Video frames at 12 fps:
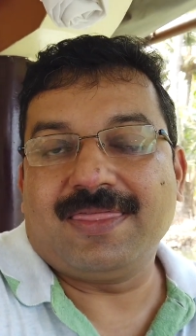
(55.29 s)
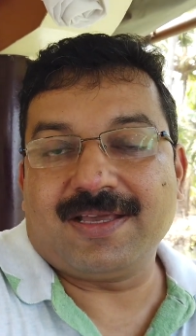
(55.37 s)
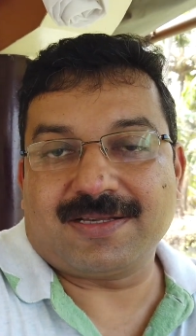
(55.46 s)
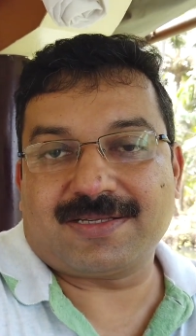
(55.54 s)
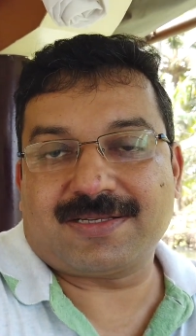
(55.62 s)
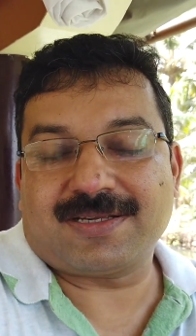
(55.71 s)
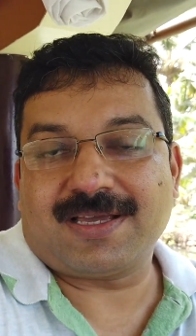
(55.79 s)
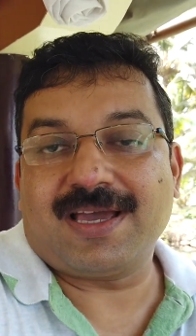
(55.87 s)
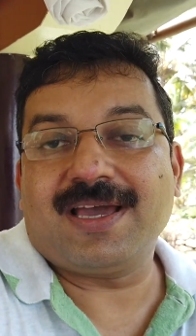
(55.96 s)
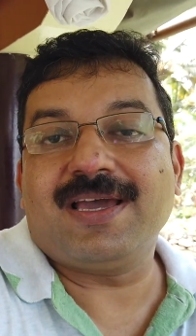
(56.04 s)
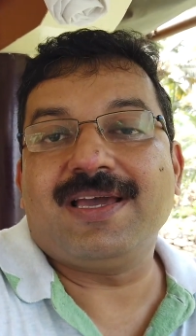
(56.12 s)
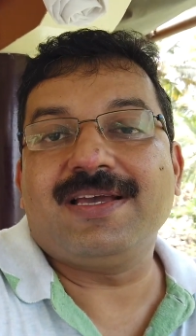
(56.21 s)
This
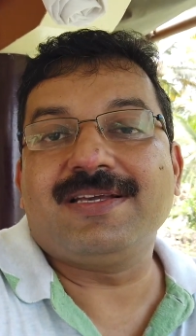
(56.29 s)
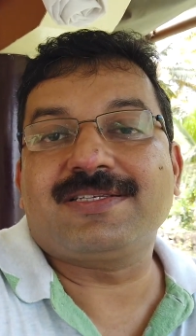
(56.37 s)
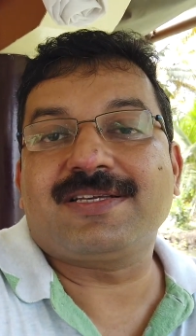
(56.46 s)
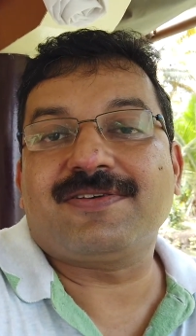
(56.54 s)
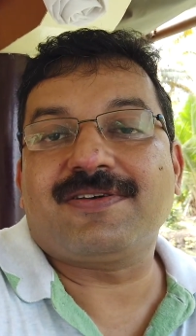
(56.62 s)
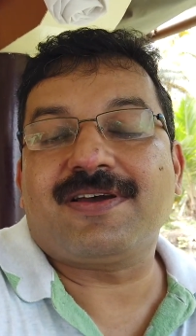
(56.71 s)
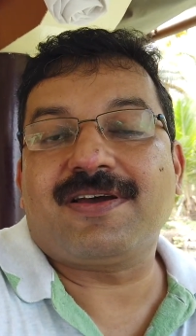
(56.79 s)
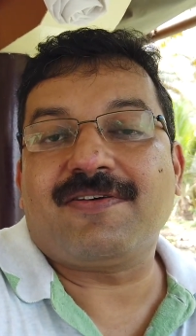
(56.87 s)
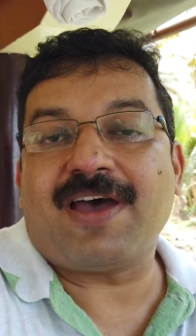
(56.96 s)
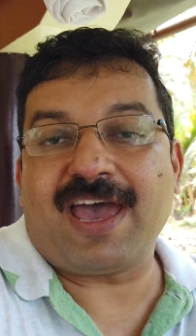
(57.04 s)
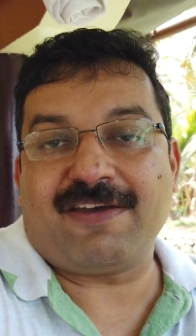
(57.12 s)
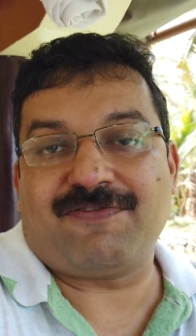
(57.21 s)
is a
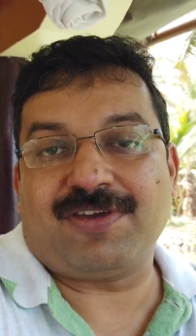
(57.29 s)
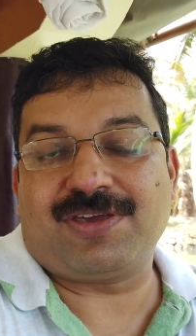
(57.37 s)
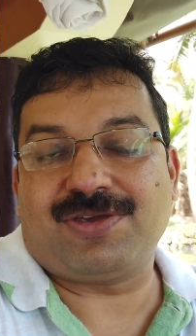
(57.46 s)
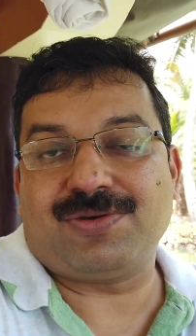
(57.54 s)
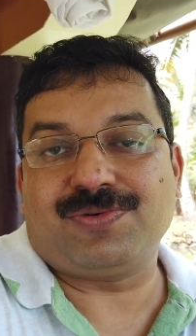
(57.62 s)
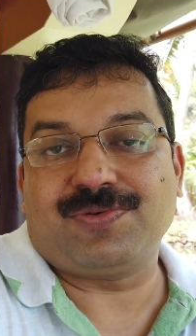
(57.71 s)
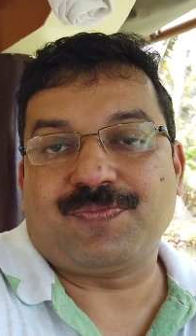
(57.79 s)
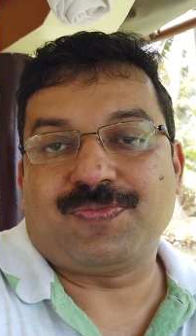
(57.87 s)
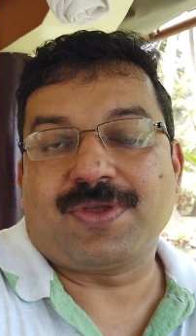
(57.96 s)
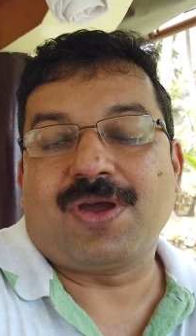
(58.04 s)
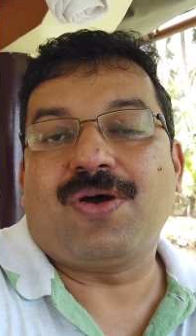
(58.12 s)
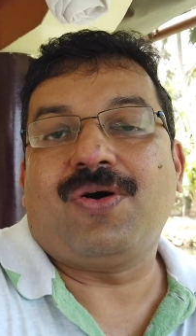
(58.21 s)
FAQ
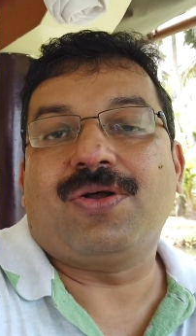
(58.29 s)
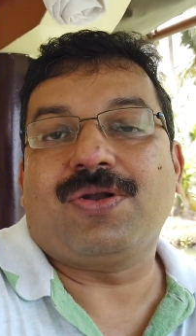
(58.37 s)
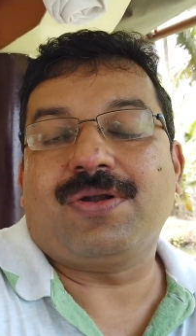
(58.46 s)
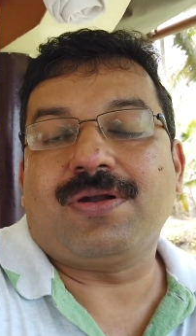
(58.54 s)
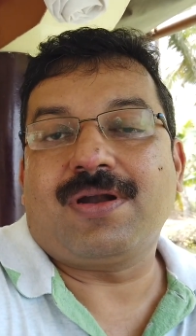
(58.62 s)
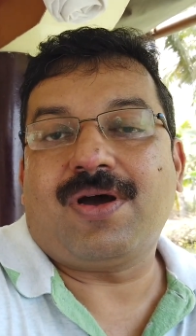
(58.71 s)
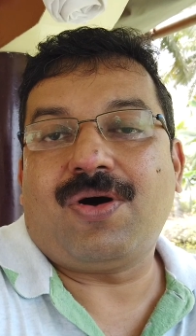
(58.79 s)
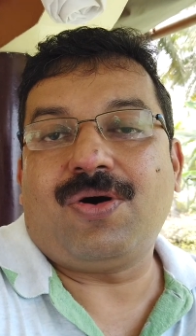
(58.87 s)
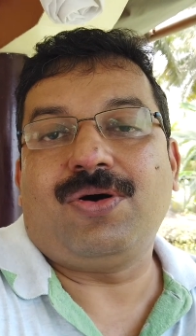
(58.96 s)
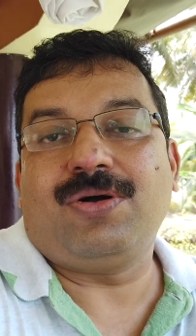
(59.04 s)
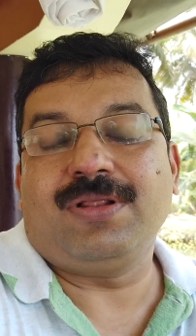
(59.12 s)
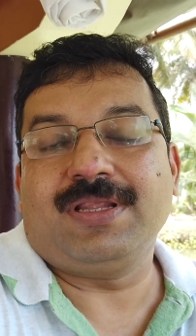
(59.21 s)
on
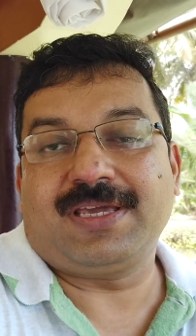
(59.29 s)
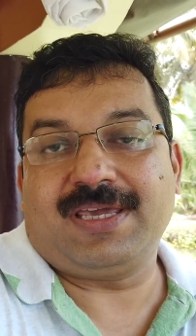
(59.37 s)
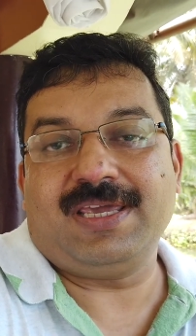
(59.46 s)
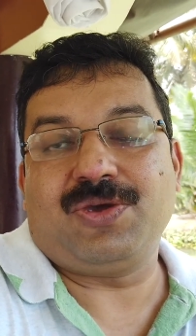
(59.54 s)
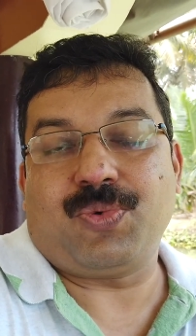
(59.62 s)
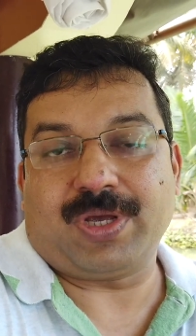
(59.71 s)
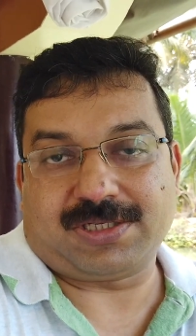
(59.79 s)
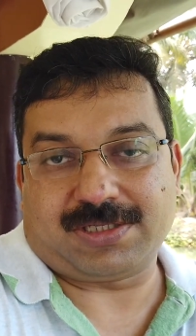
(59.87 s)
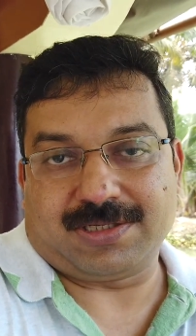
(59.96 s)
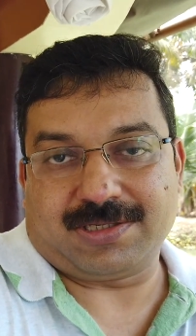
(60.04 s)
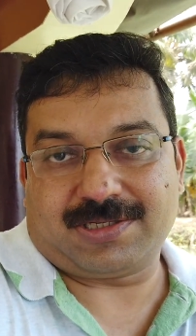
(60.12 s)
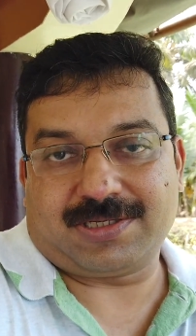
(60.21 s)
all the key
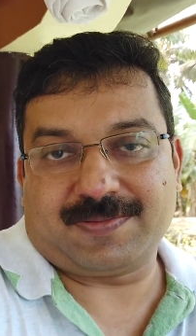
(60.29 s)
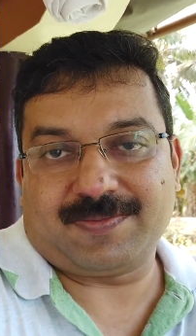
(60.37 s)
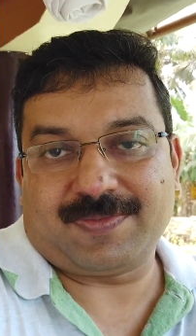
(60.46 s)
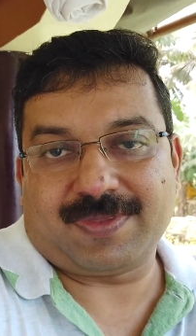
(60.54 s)
questions